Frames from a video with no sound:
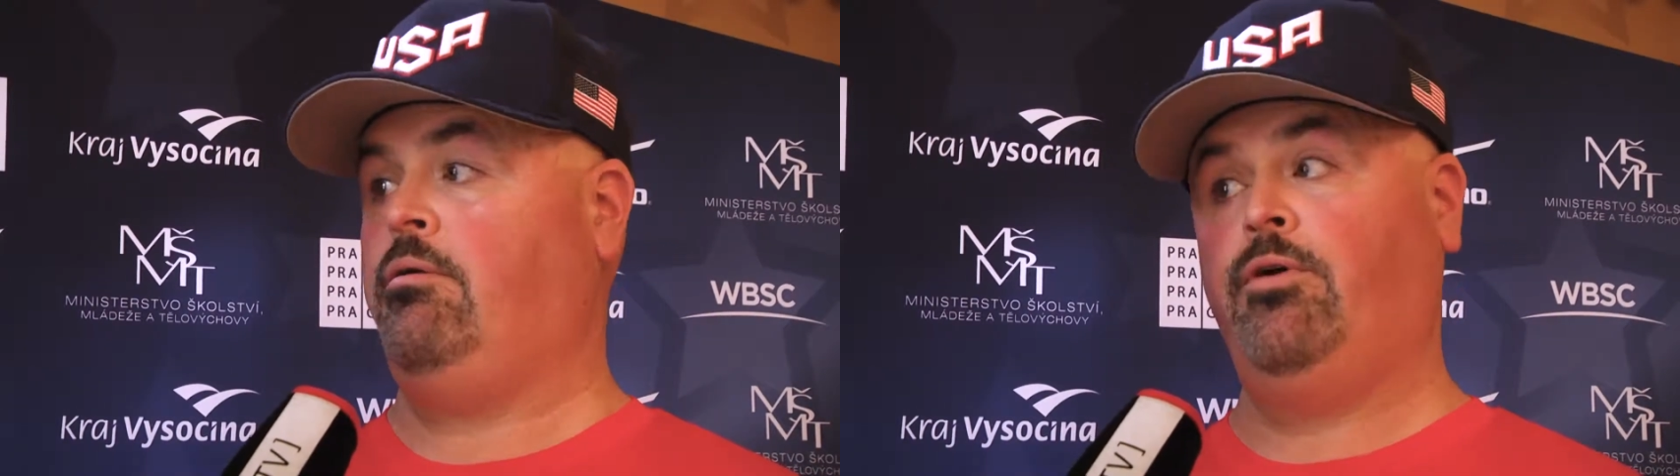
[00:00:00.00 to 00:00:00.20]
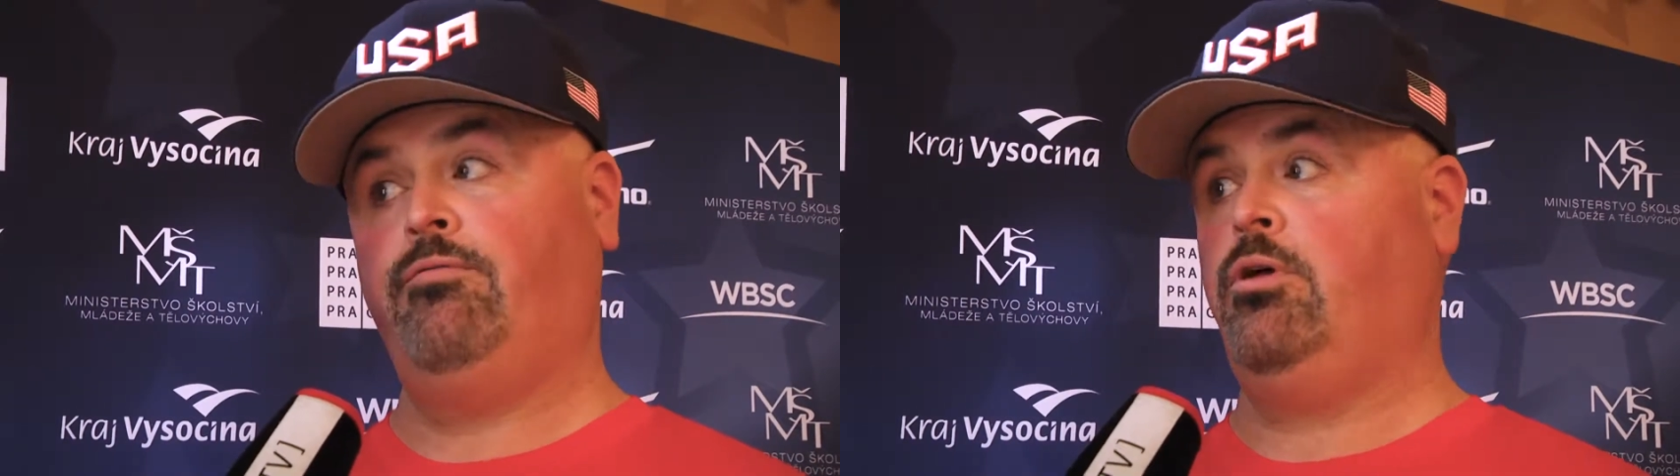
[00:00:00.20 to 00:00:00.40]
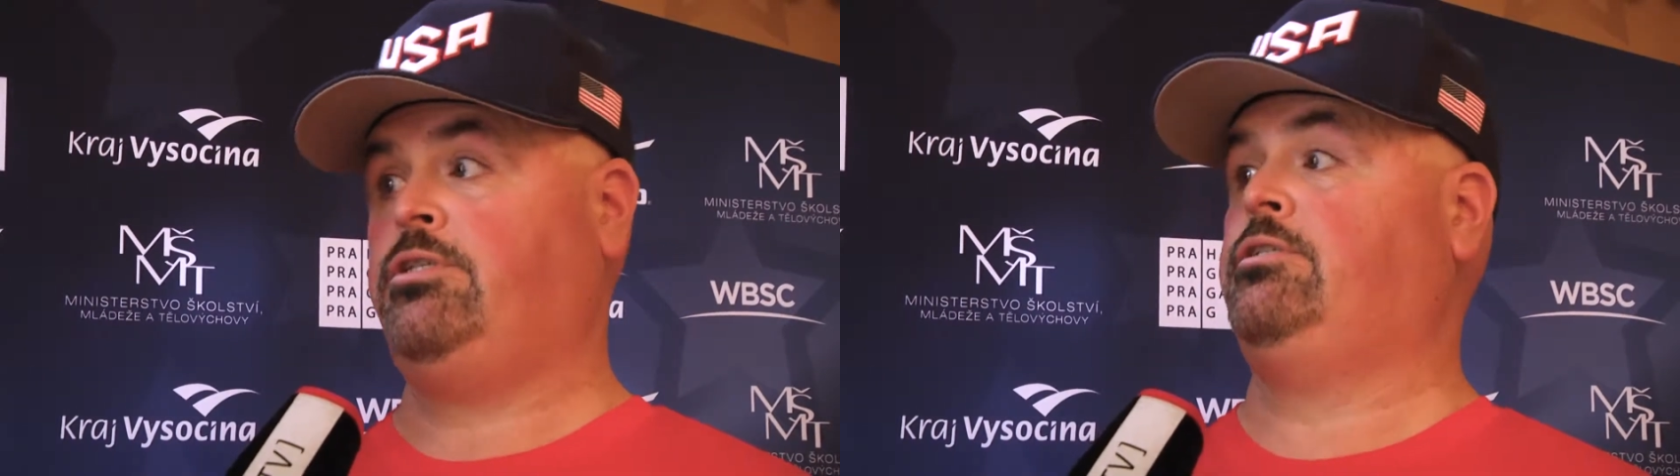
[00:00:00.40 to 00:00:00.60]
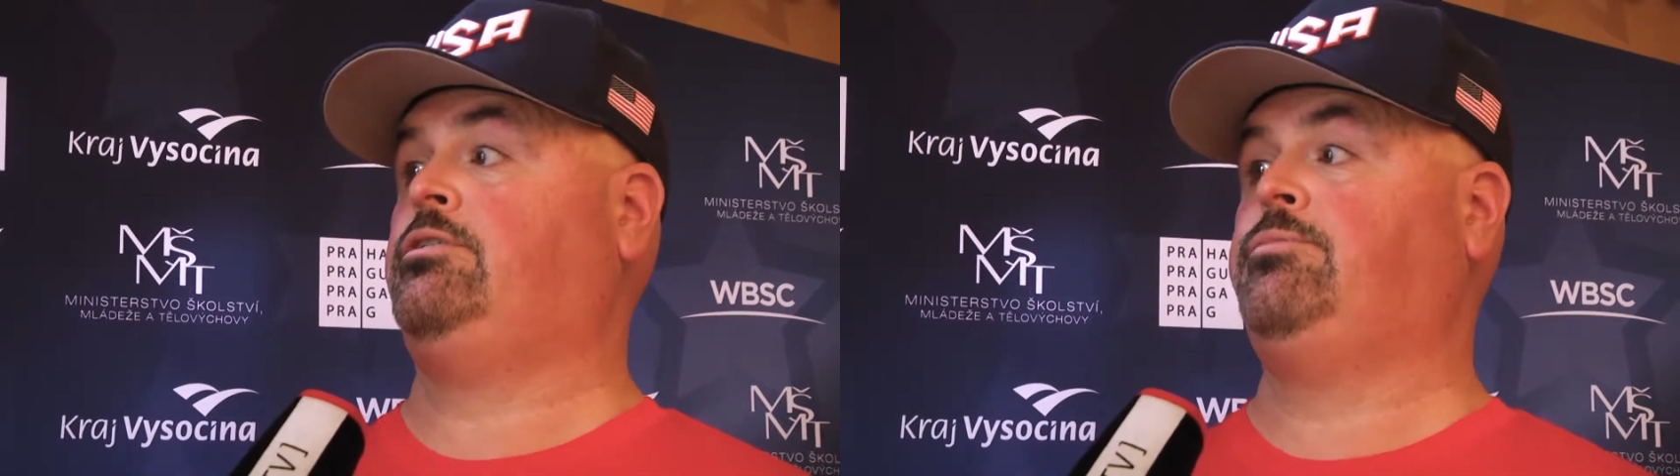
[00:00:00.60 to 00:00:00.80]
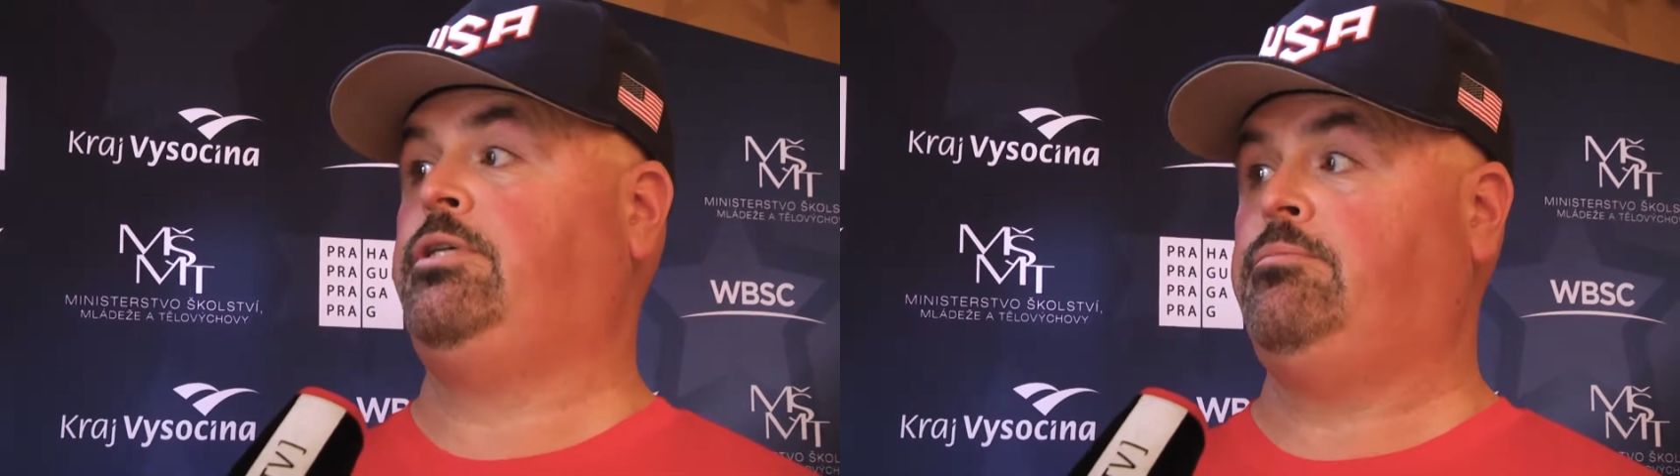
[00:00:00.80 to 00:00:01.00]
and we've lost to
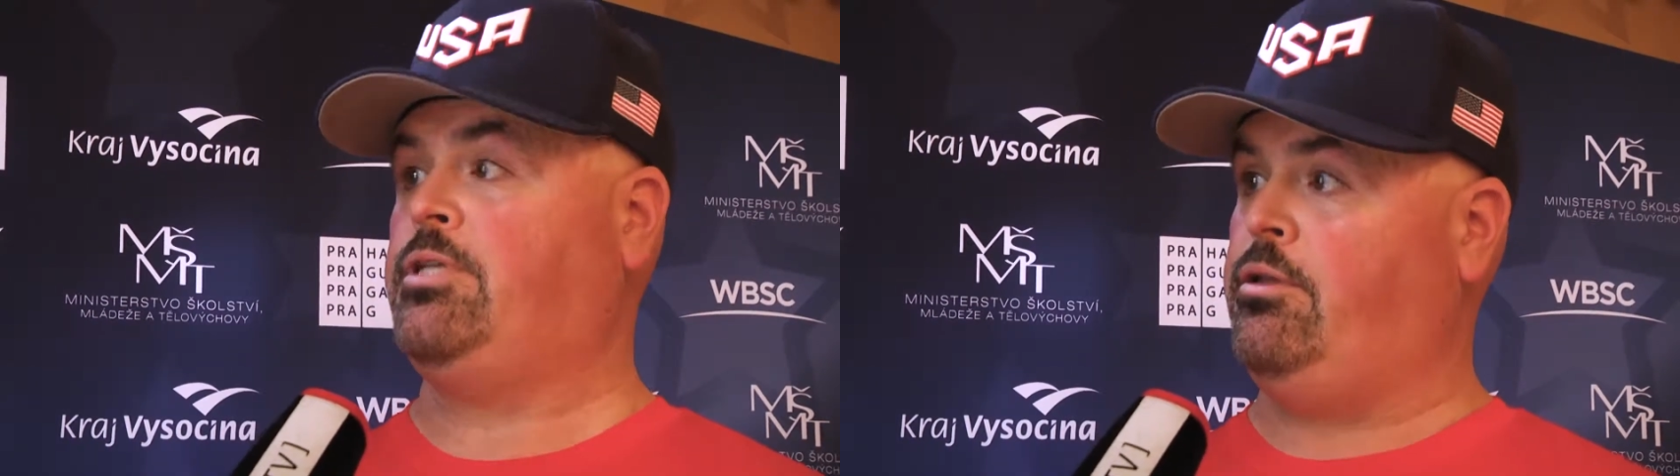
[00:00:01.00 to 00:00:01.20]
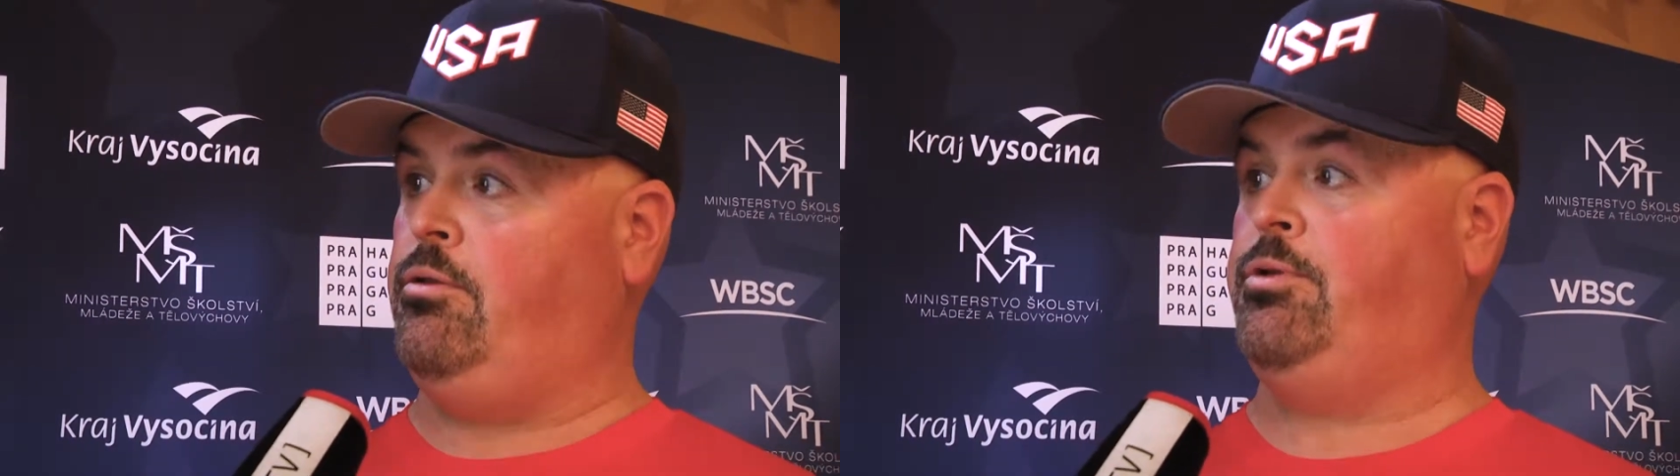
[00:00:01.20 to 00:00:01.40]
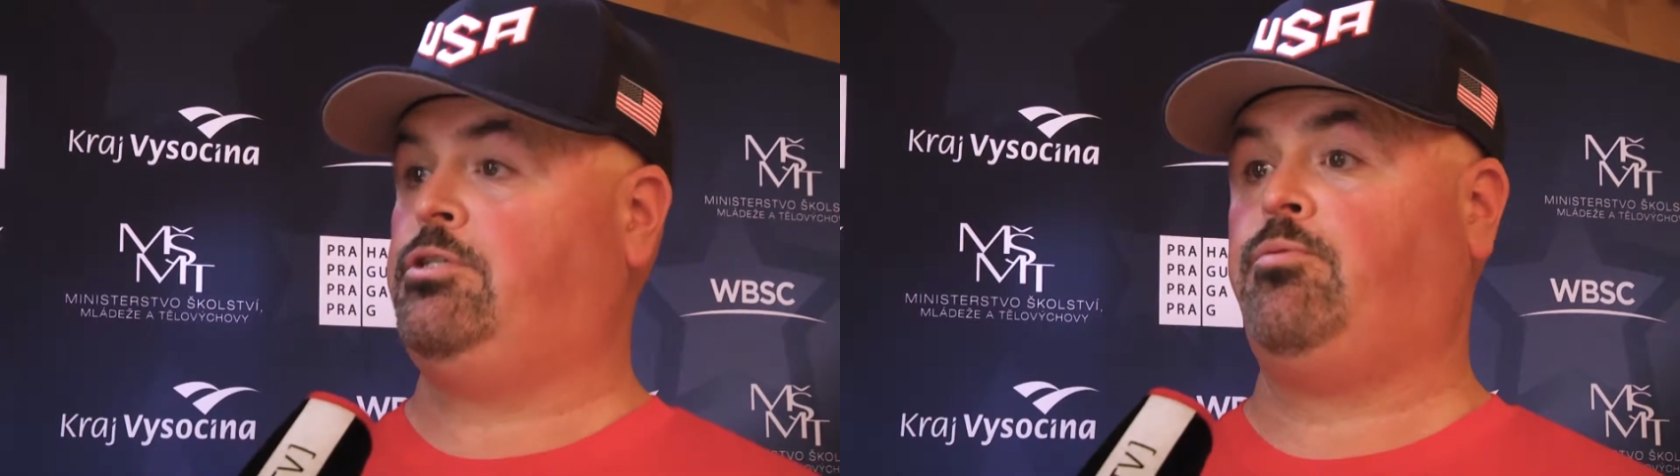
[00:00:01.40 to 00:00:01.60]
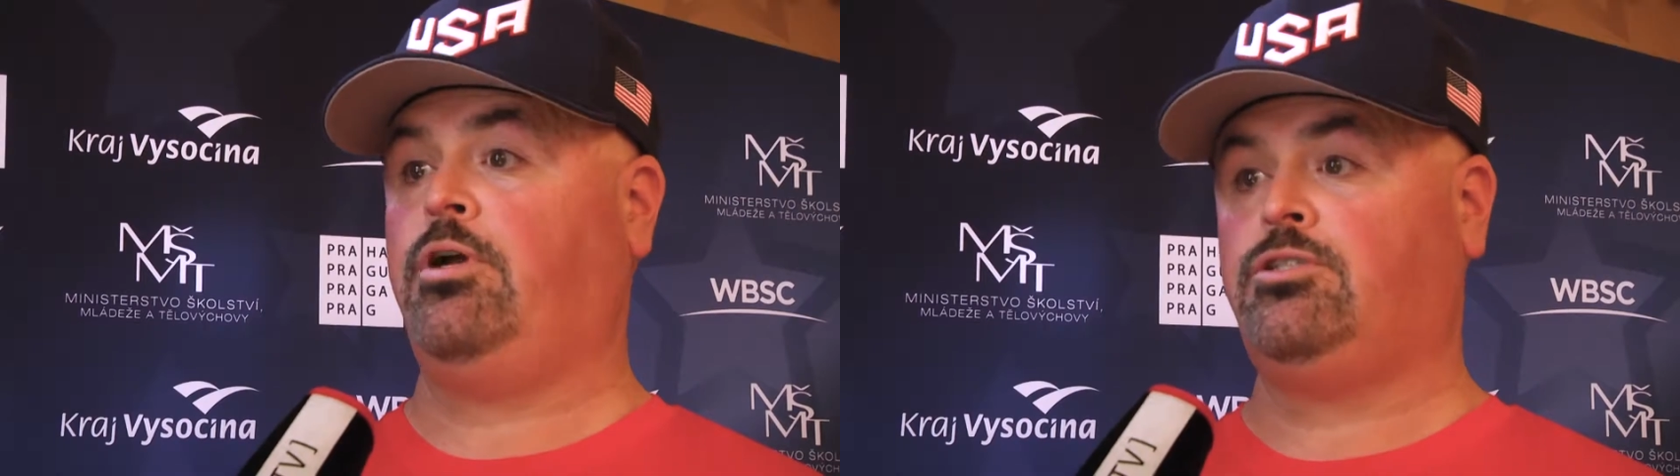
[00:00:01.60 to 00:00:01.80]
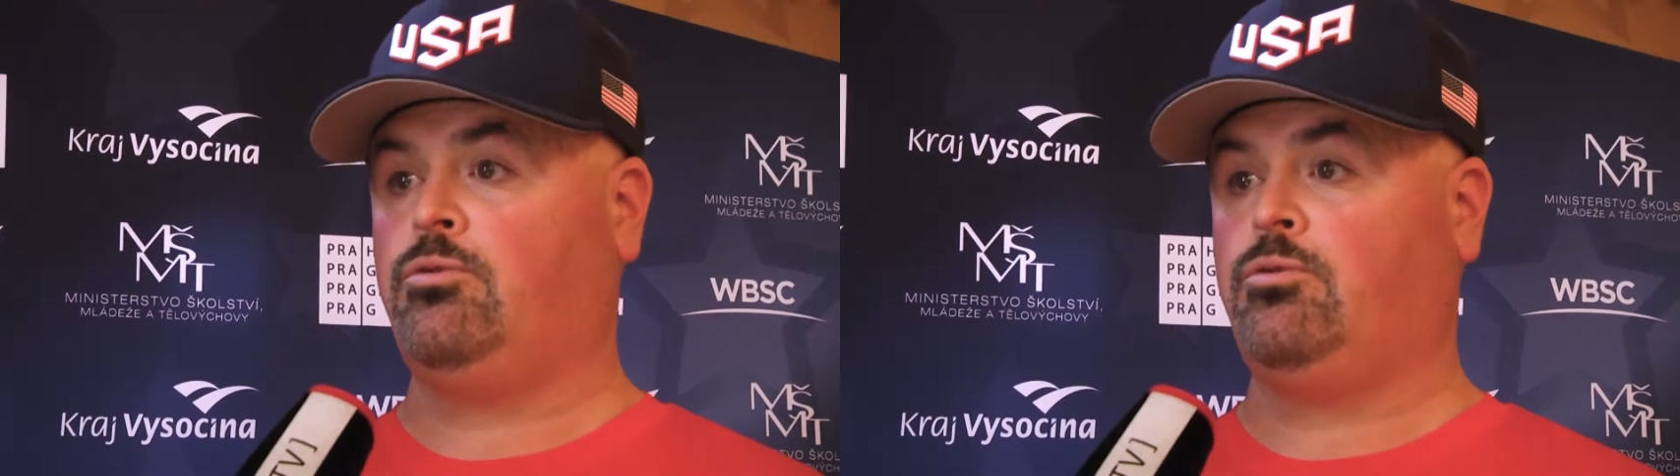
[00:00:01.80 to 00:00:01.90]
some teams that you'd be surprised.